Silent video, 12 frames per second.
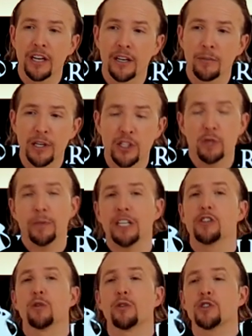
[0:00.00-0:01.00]
Plus you'd be
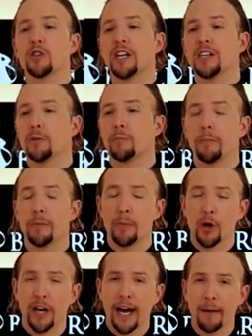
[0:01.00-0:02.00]
exhausted and you'd probably
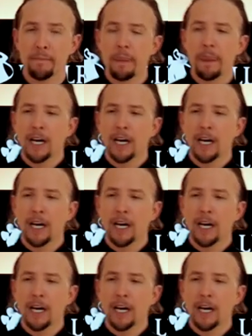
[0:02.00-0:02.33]
burn out.